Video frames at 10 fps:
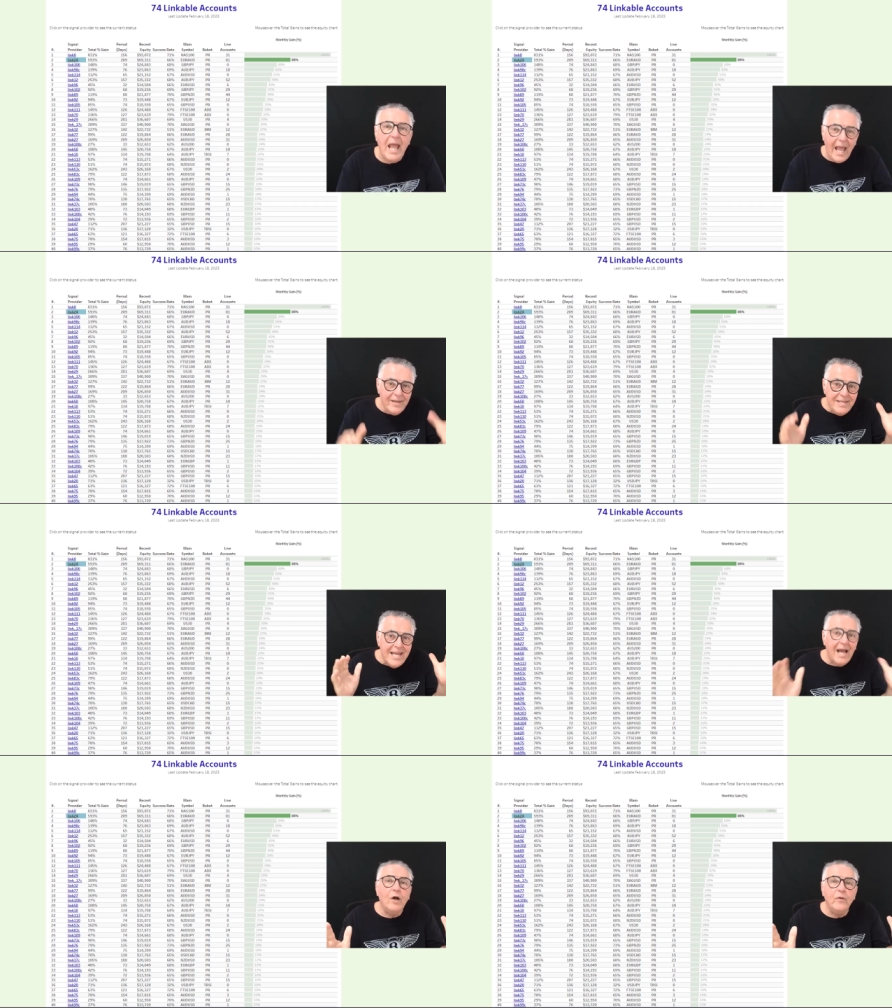And
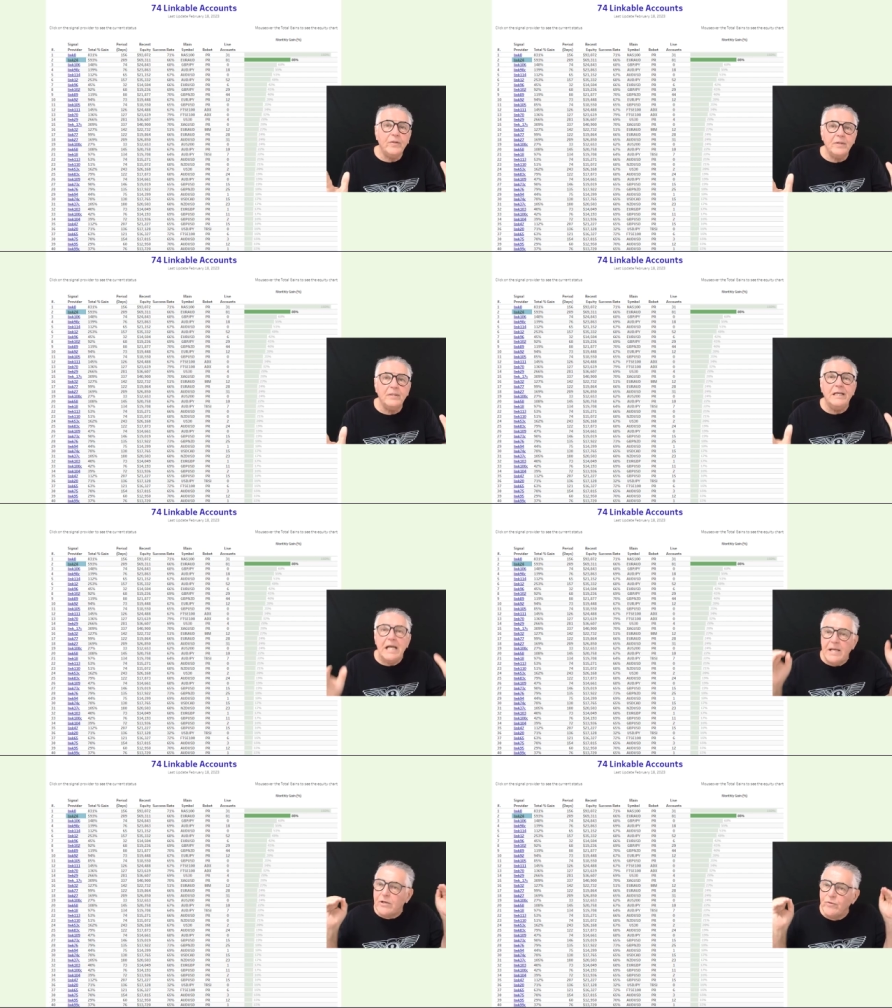now the
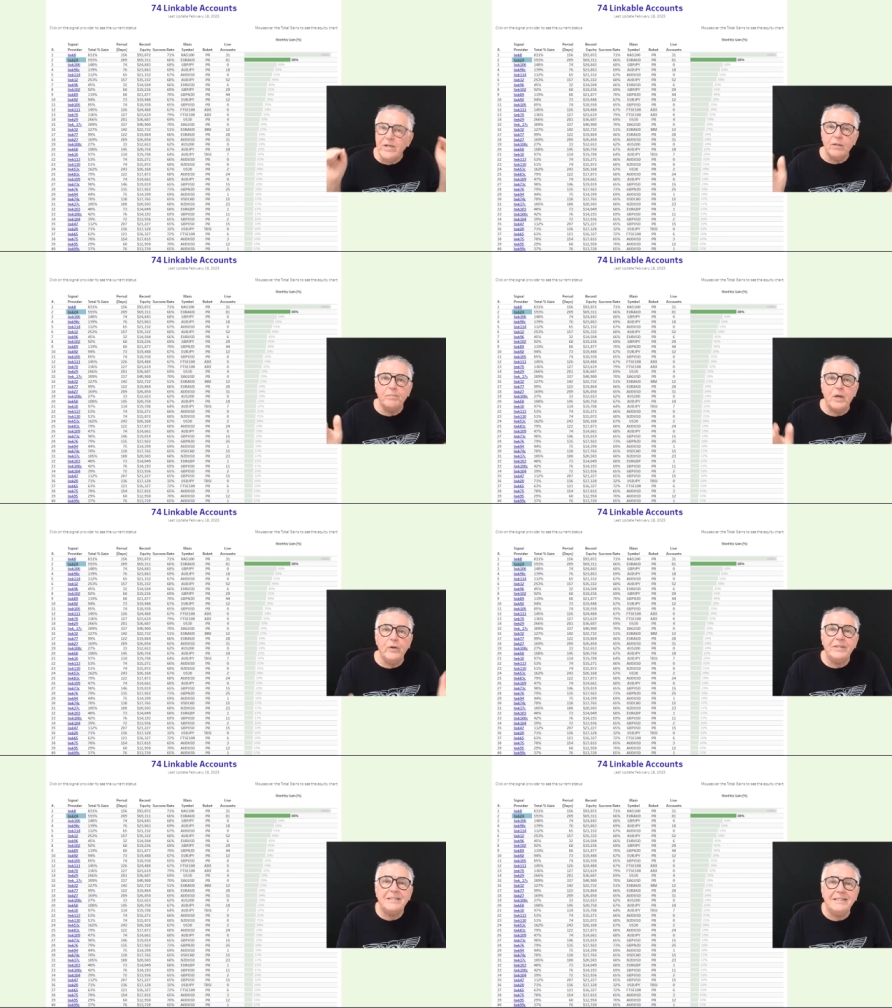real
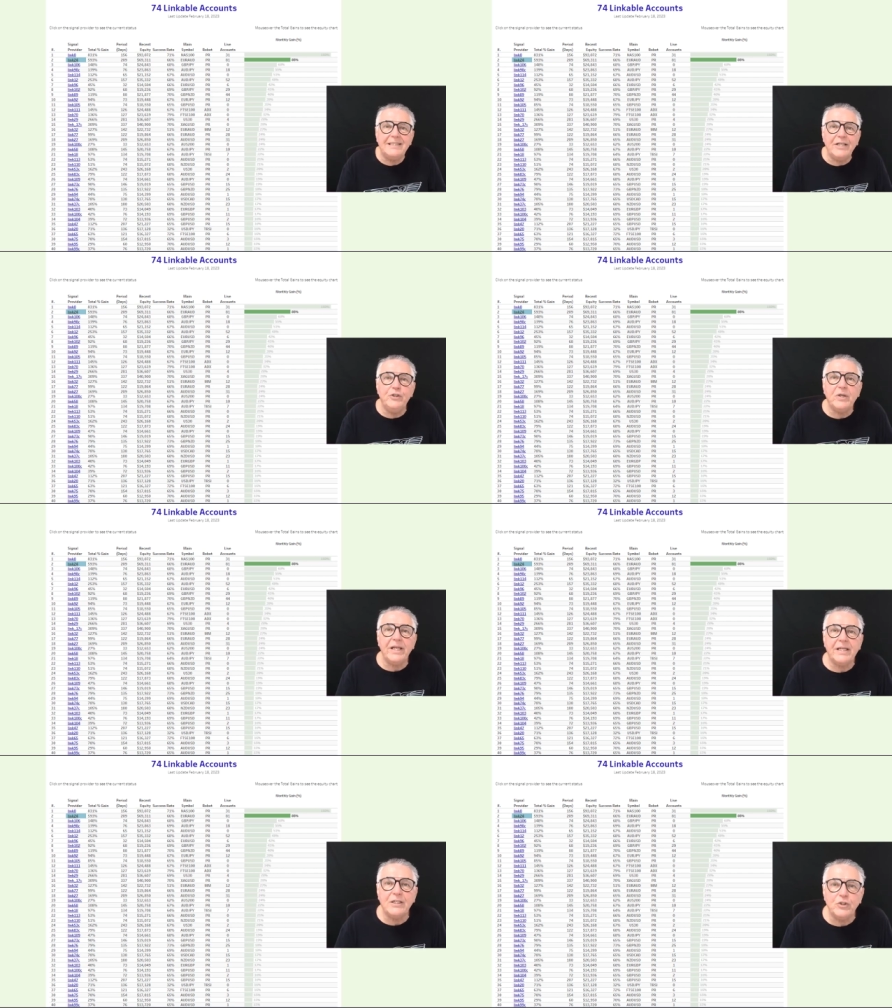bonus is that you
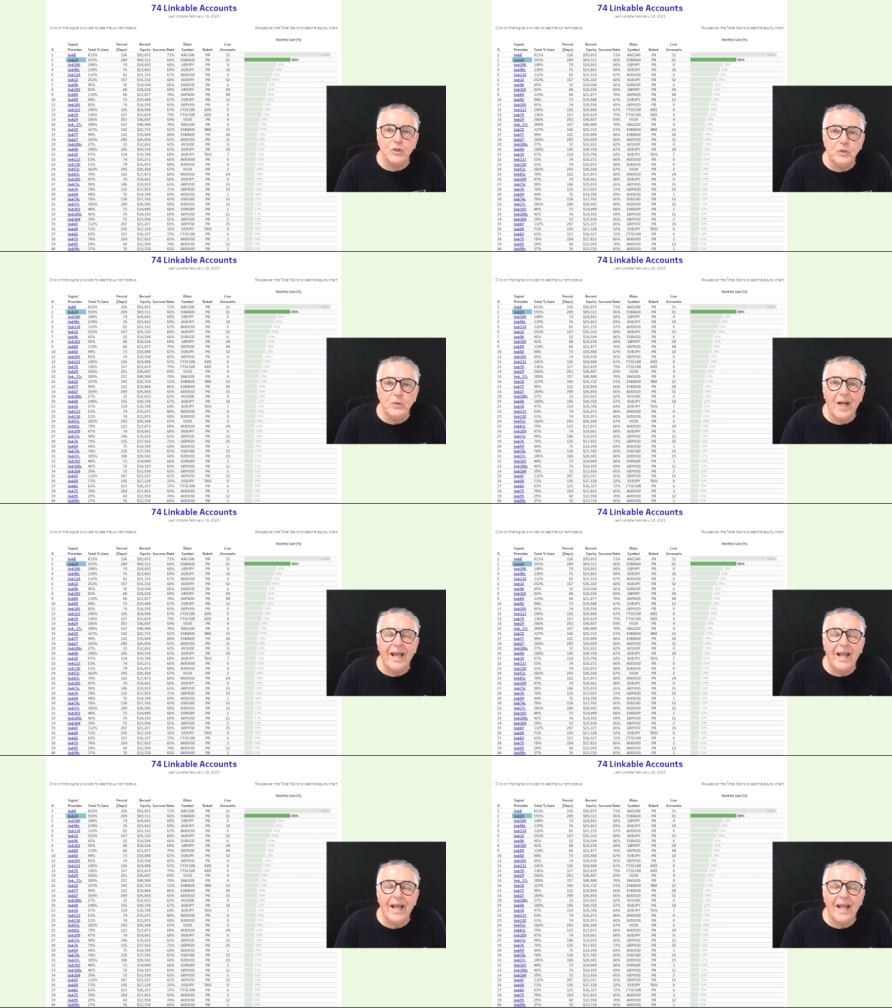can do